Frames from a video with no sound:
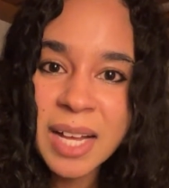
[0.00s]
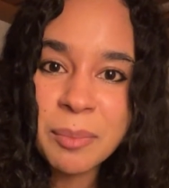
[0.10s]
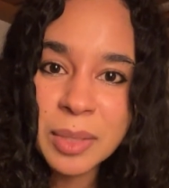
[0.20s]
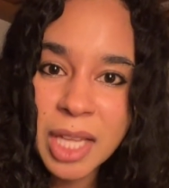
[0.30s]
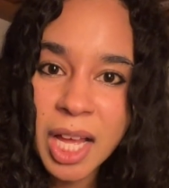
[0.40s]

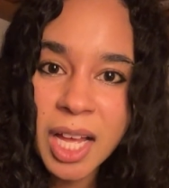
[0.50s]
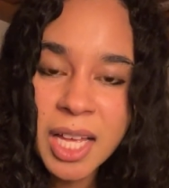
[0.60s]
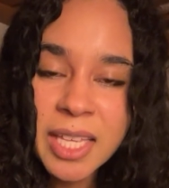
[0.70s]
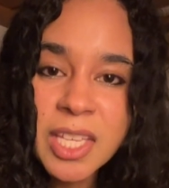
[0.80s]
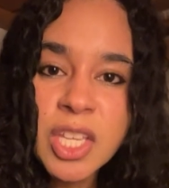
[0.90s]
blah.
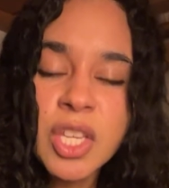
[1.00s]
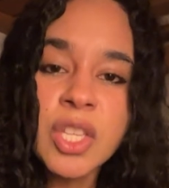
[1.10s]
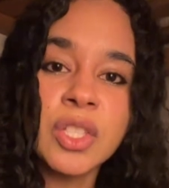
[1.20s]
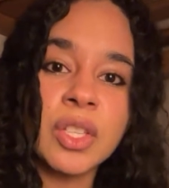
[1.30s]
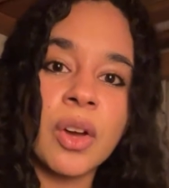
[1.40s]

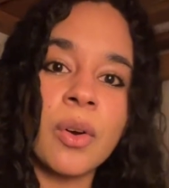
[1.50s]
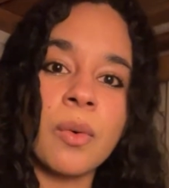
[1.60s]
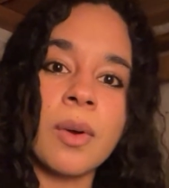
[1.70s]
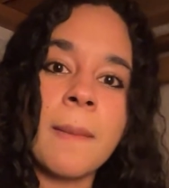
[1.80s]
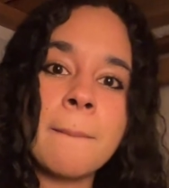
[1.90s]
So